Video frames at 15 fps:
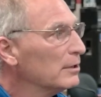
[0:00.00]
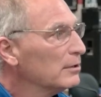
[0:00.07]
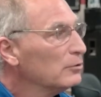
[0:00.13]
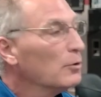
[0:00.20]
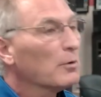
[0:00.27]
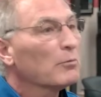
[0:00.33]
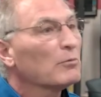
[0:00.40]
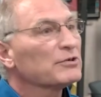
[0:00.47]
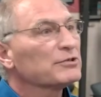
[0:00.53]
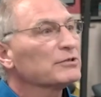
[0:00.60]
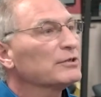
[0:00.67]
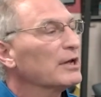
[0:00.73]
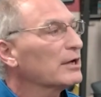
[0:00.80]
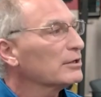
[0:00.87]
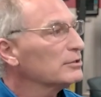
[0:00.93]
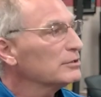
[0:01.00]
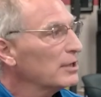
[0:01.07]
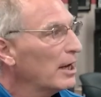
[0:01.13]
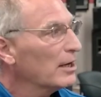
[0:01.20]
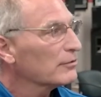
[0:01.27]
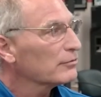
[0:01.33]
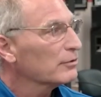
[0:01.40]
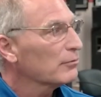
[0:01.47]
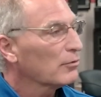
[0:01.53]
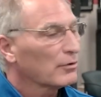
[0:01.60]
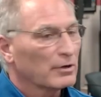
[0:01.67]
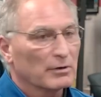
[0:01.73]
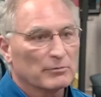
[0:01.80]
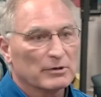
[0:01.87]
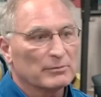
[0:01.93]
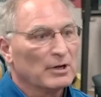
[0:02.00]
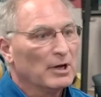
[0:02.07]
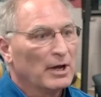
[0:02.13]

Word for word: No one wants to take a chance on working with.